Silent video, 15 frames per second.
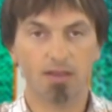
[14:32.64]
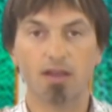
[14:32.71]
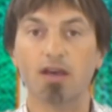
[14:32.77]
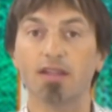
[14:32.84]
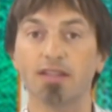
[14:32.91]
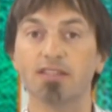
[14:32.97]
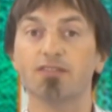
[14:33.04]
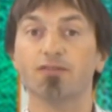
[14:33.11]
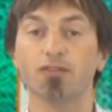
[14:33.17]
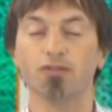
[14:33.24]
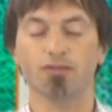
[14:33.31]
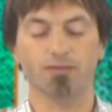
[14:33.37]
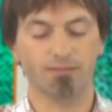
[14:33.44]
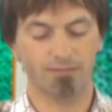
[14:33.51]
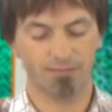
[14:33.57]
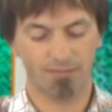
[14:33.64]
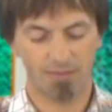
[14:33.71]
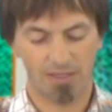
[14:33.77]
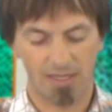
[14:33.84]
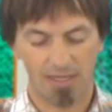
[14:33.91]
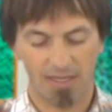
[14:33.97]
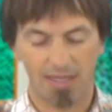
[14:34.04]
on this flute.
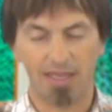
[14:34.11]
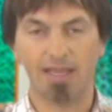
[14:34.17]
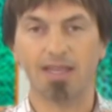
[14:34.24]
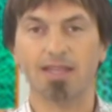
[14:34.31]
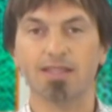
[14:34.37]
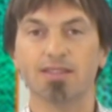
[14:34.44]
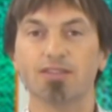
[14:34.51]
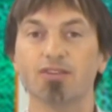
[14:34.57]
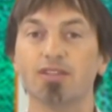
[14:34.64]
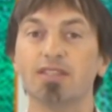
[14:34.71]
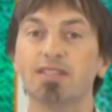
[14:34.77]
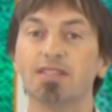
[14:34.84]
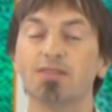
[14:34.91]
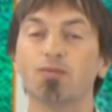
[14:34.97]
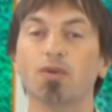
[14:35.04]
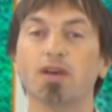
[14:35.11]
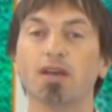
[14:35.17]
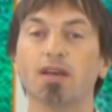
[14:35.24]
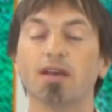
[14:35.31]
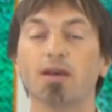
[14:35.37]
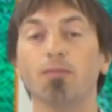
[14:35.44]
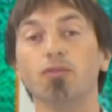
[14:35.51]
And so this is
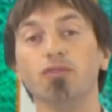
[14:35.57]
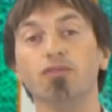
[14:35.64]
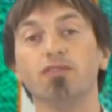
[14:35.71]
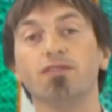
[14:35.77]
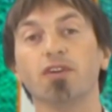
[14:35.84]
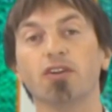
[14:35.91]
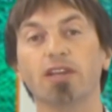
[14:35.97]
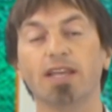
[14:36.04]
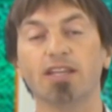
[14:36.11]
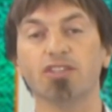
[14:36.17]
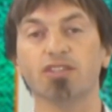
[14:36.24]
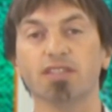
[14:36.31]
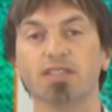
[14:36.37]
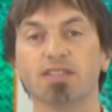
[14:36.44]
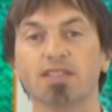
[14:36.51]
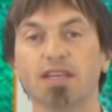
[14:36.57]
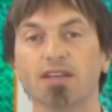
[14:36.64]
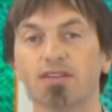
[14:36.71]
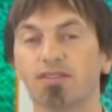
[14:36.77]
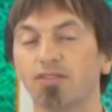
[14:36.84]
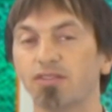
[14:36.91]
a blues variation scale.